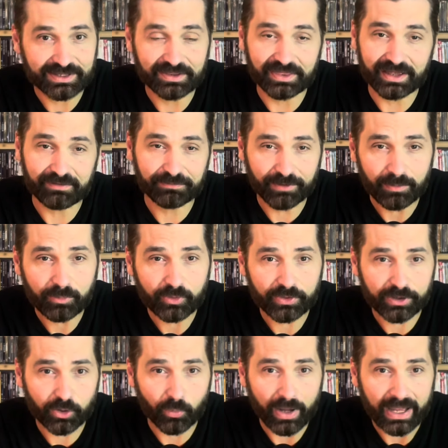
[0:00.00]
they fumble
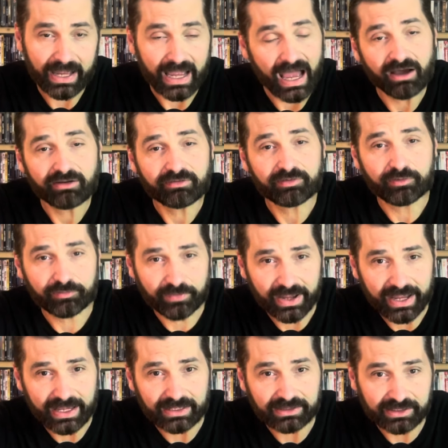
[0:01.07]
their way out of a
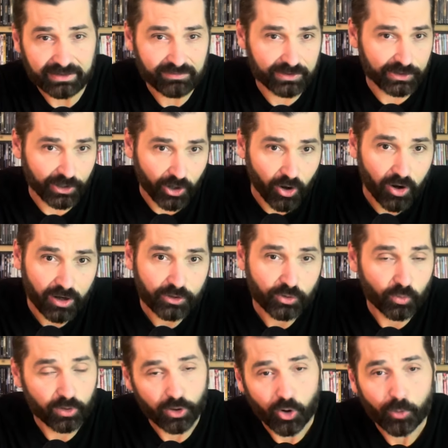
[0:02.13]
van, leaving the car
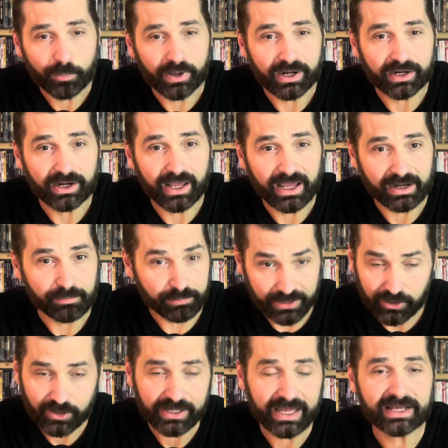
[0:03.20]
door open and
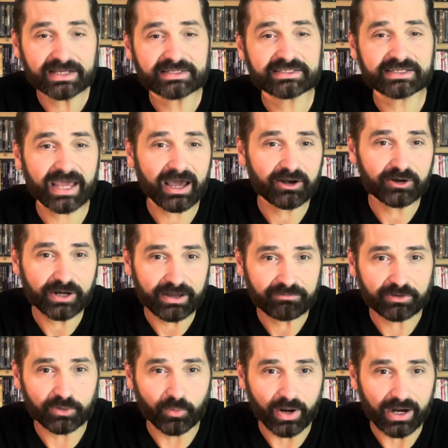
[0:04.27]
beer cans scattered
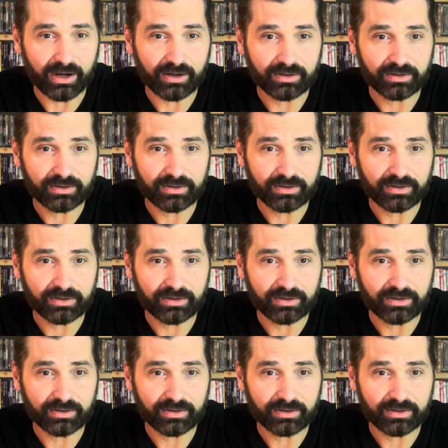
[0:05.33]
everywhere.